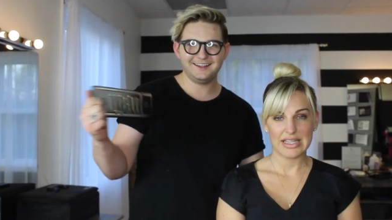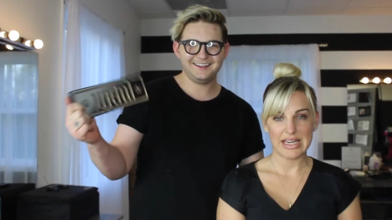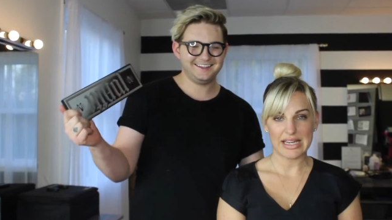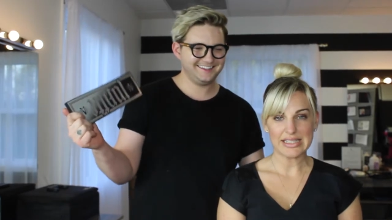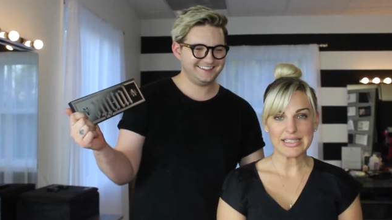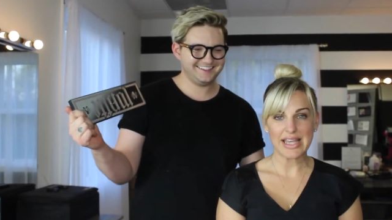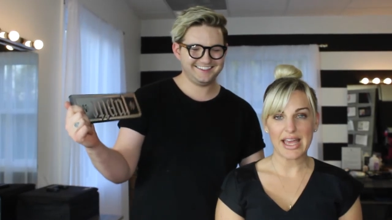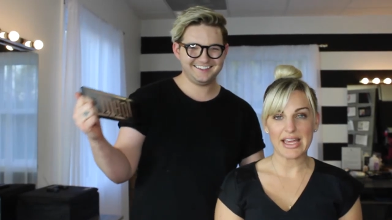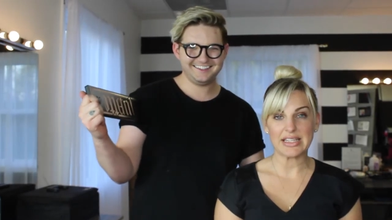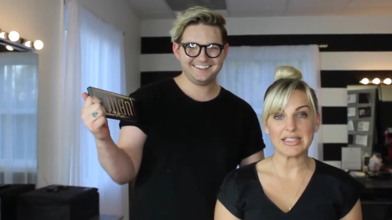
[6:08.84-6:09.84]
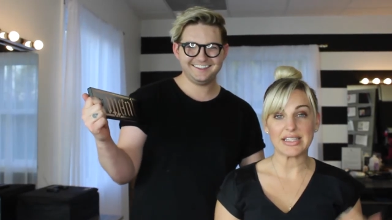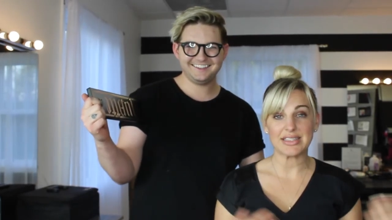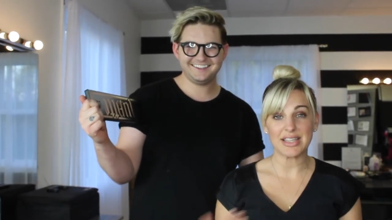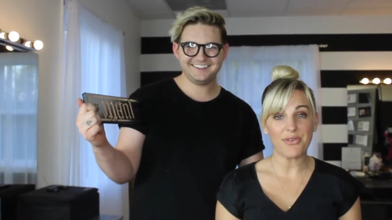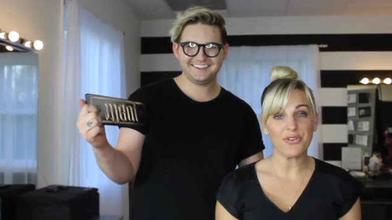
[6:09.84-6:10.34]
Speaker 1: Yes, and
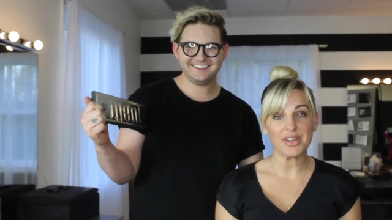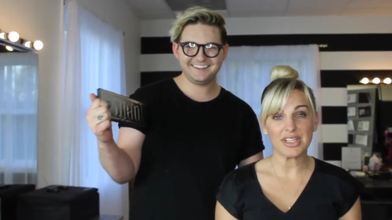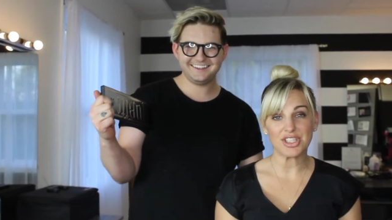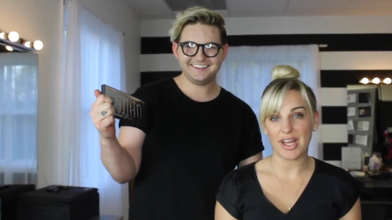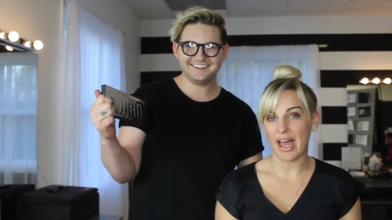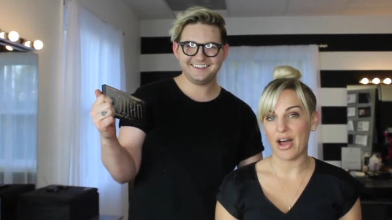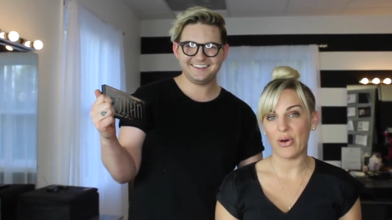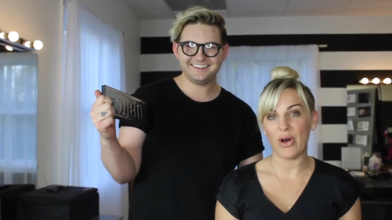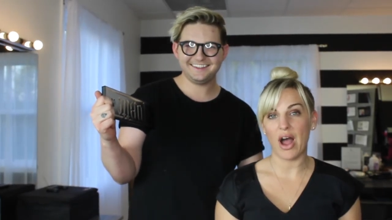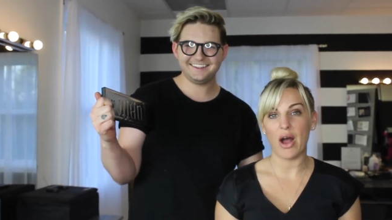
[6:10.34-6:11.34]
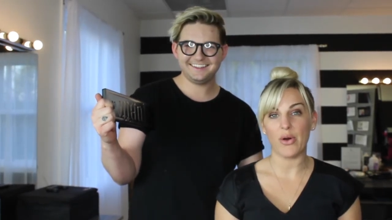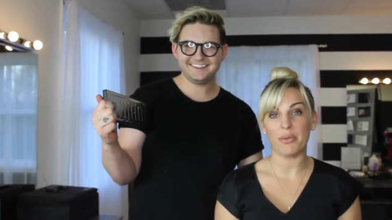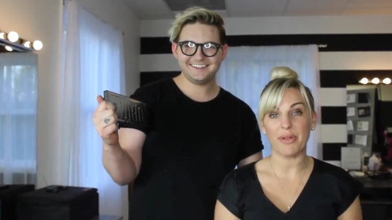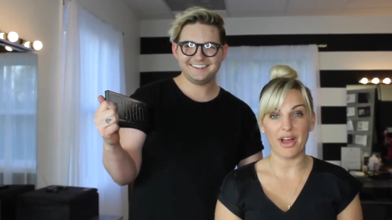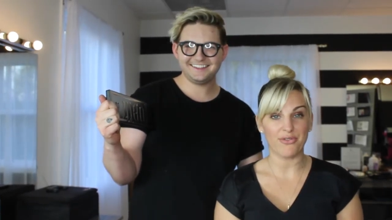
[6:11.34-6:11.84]
definitely check out our
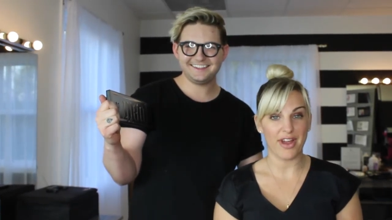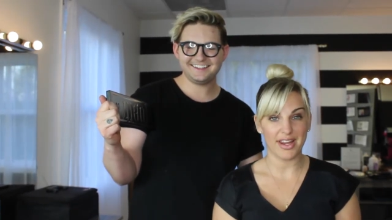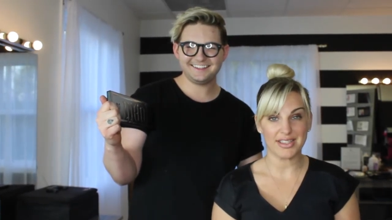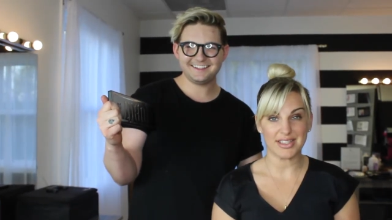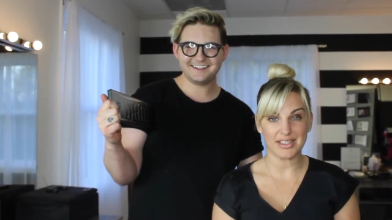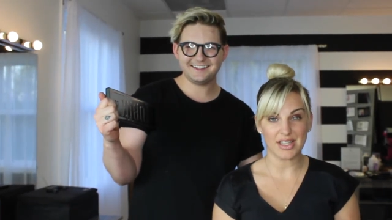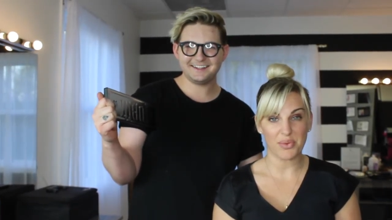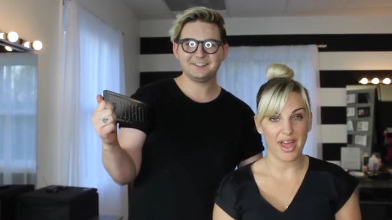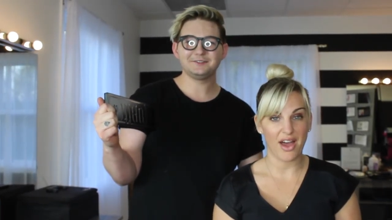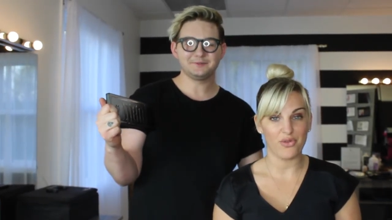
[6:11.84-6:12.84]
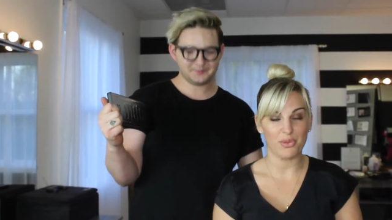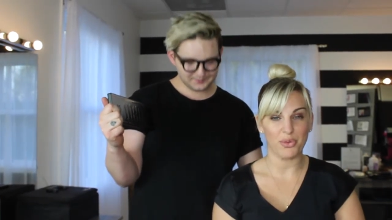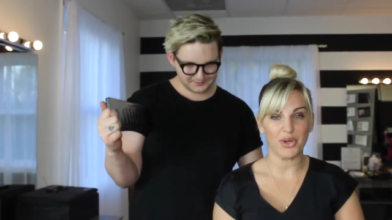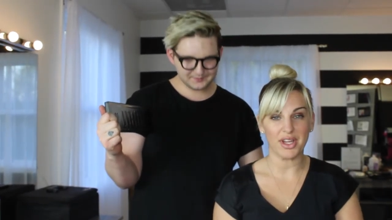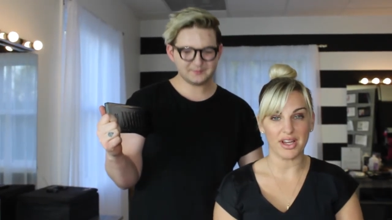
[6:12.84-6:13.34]
Black Friday deals that we have with
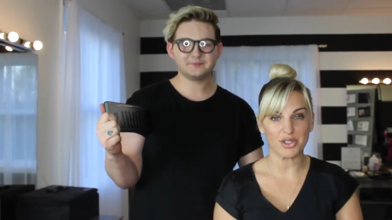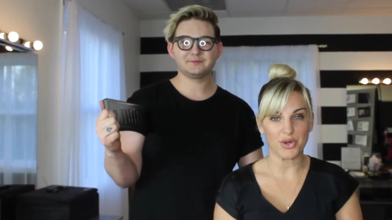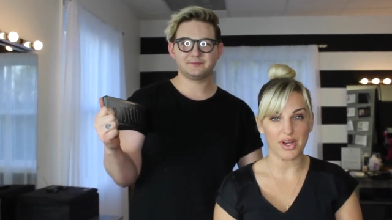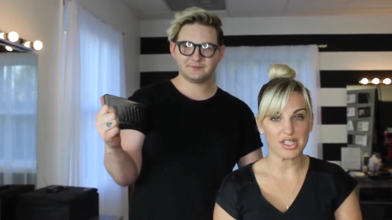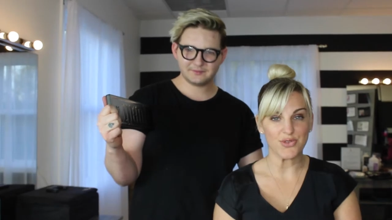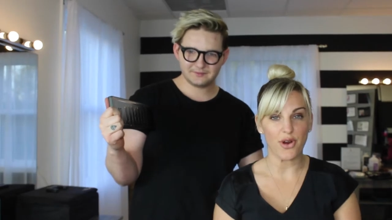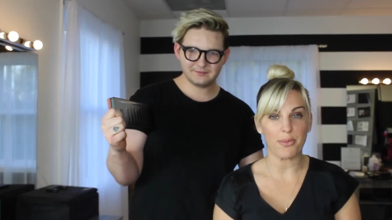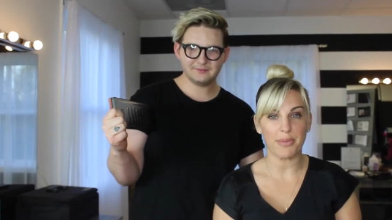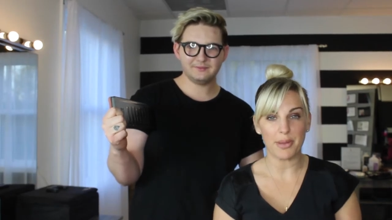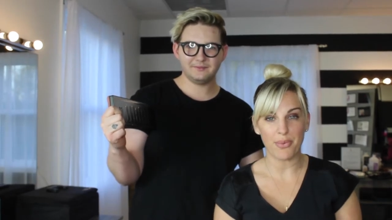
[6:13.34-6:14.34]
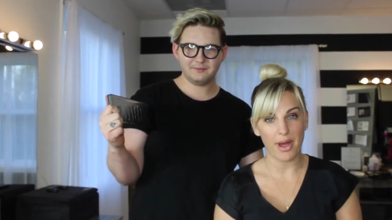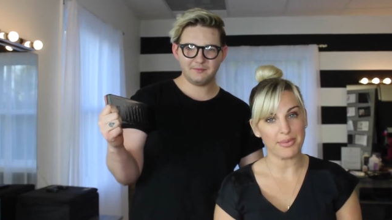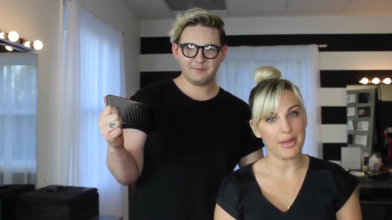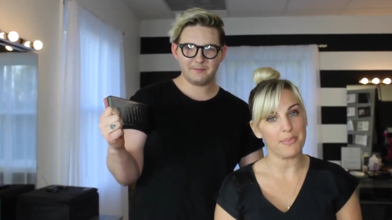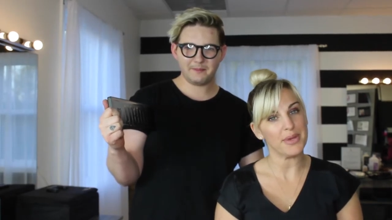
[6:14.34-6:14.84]
Beauty Entourage for our Be Prepped
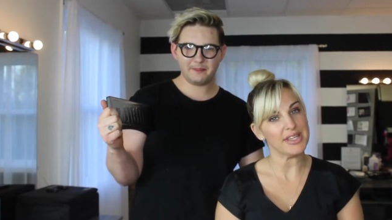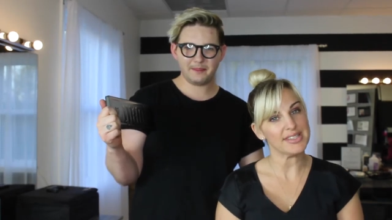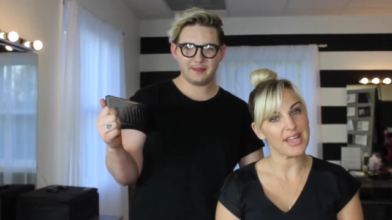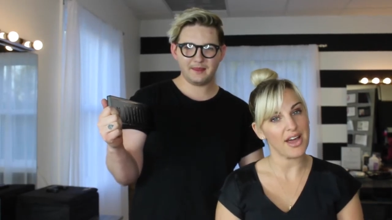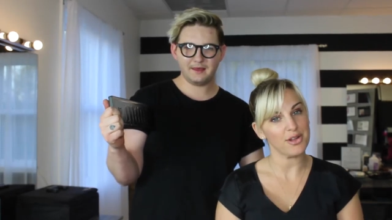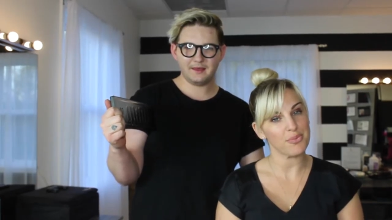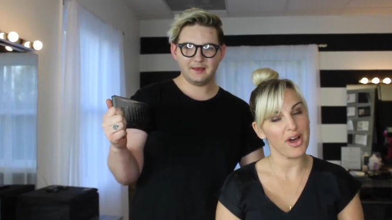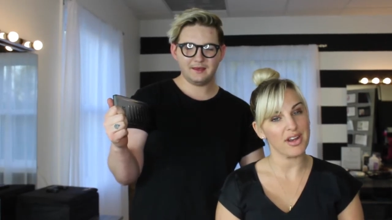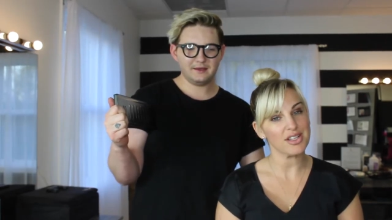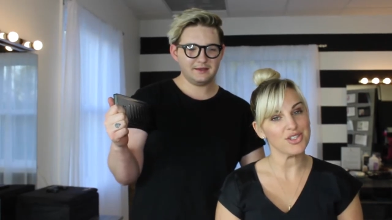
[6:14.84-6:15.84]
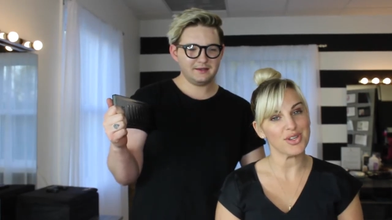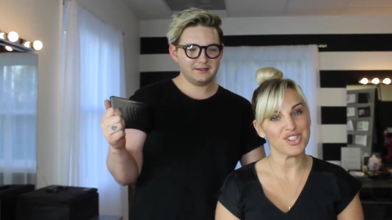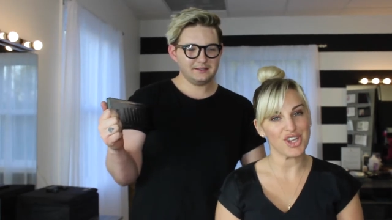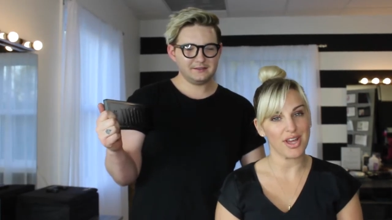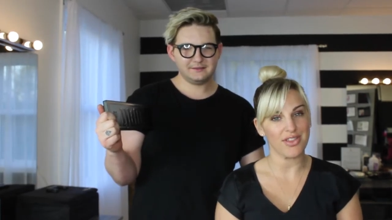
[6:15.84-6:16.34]
and Be Styled products. You can
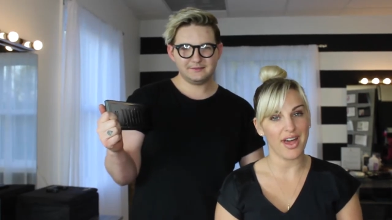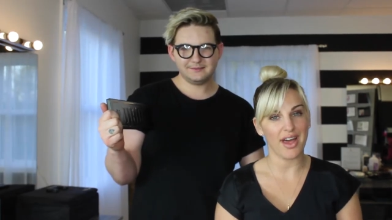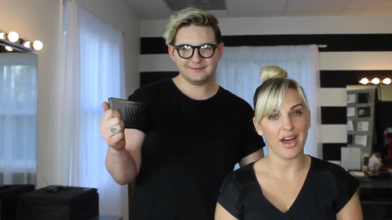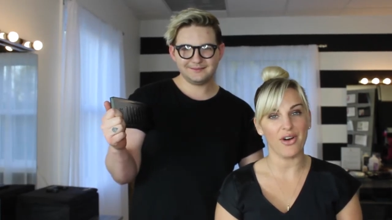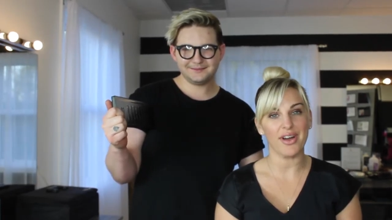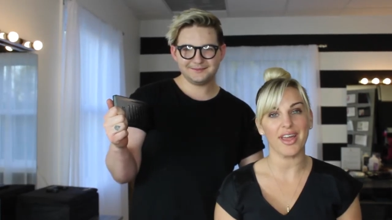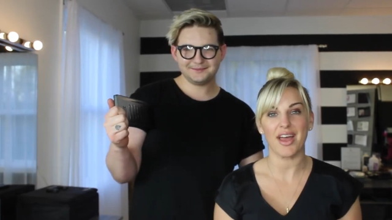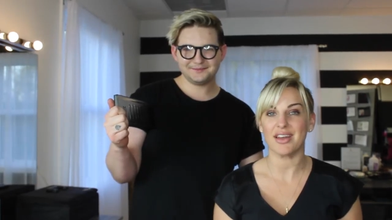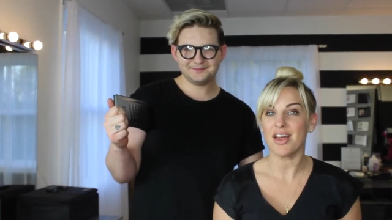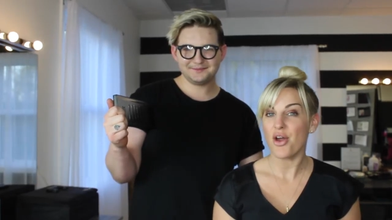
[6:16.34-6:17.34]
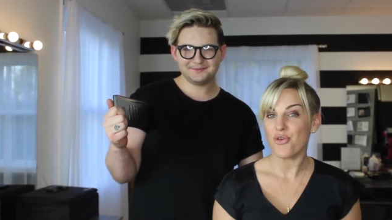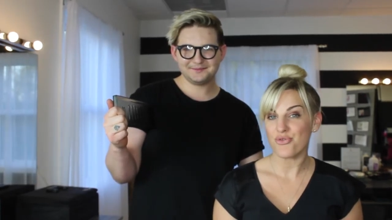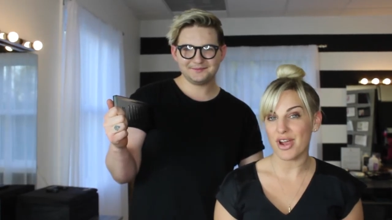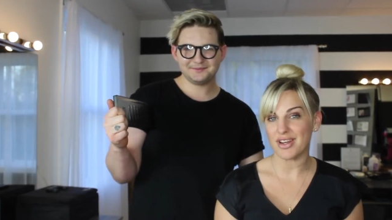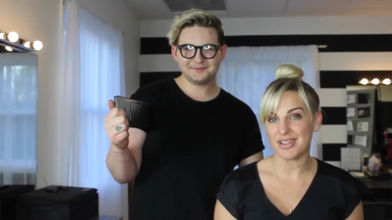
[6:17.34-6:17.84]
check that out again
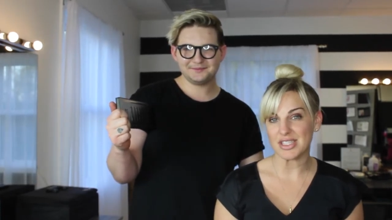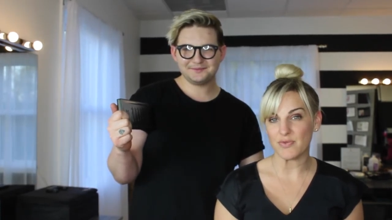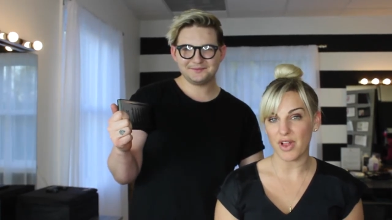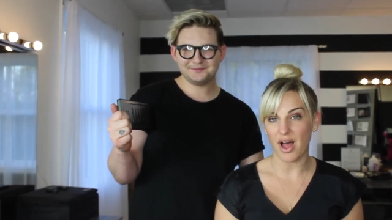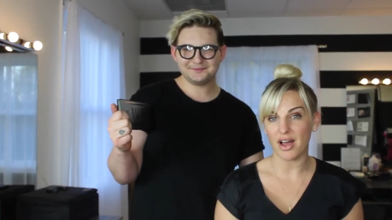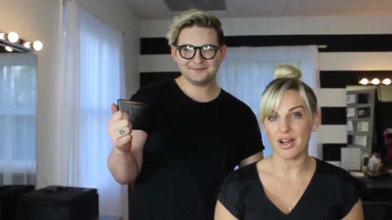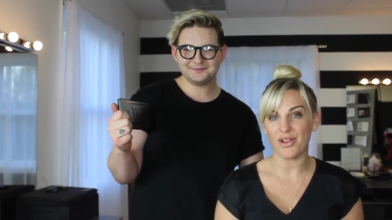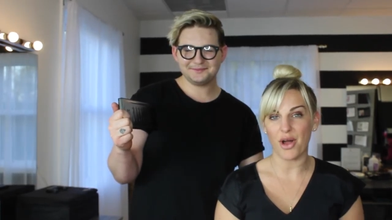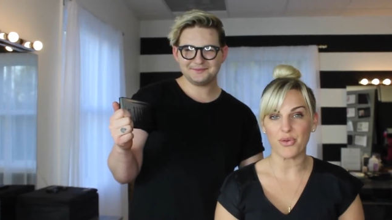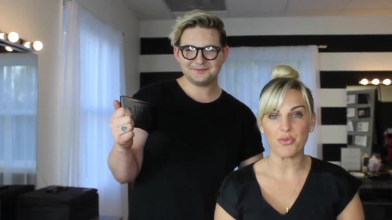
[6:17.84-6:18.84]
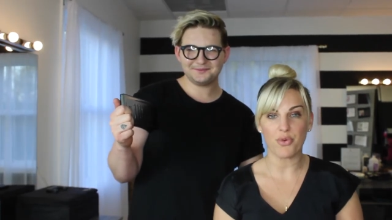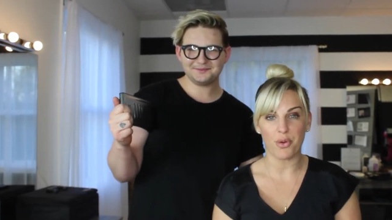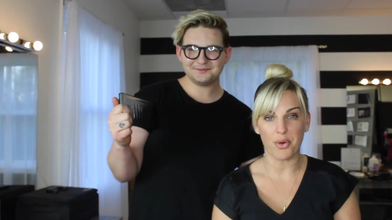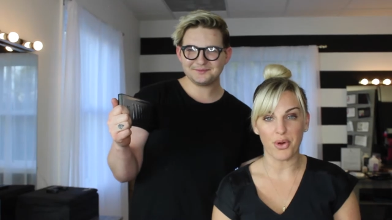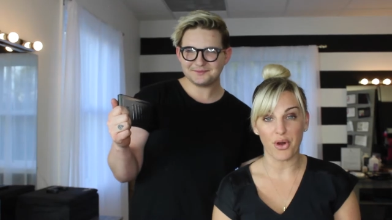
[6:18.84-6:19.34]
right in this blog along with the
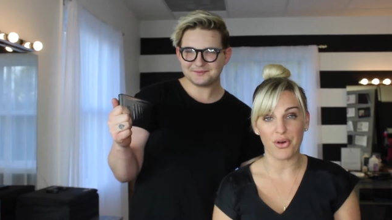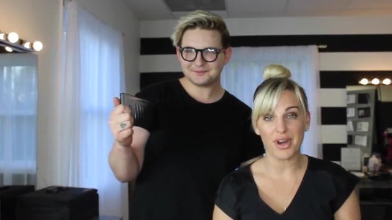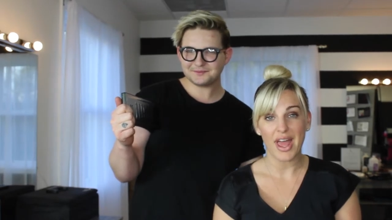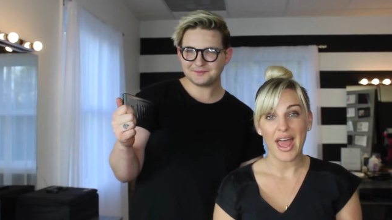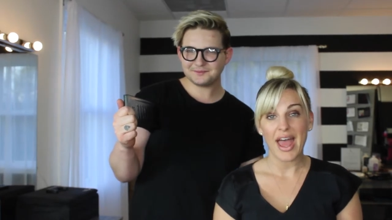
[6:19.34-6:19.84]
promo code.